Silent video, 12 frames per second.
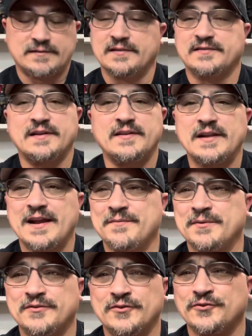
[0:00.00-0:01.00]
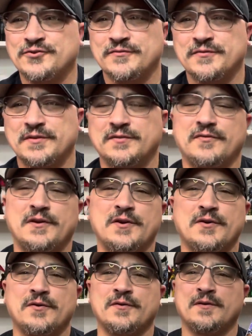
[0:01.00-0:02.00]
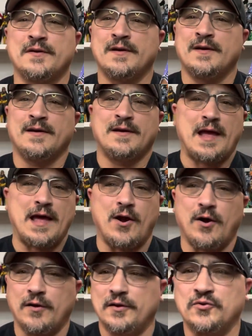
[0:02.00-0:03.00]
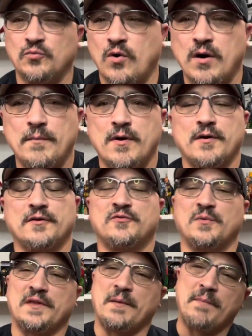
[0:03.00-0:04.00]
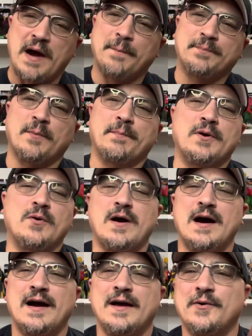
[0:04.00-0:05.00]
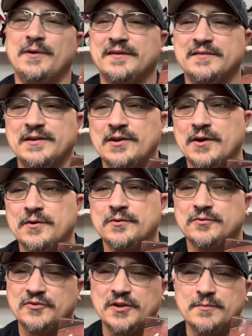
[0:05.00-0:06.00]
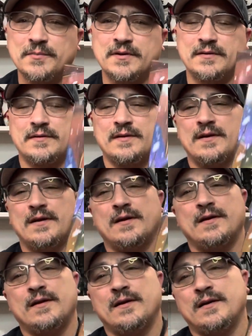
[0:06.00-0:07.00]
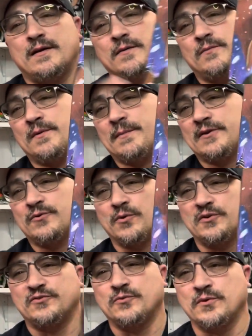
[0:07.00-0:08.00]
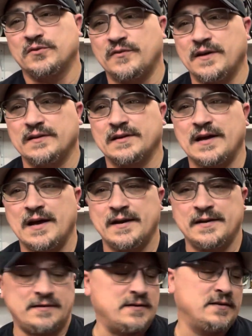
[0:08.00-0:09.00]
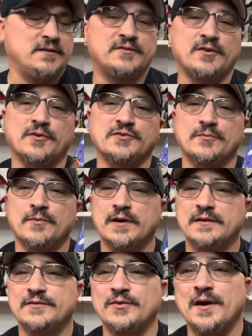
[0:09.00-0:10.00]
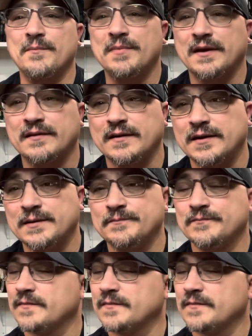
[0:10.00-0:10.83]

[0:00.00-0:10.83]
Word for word: To say that I've been searching for this figure at all these Walmarts when they popped up in Ohio is an understatement. One of my toy stores finally got it, Sergeant Red, so I picked it up.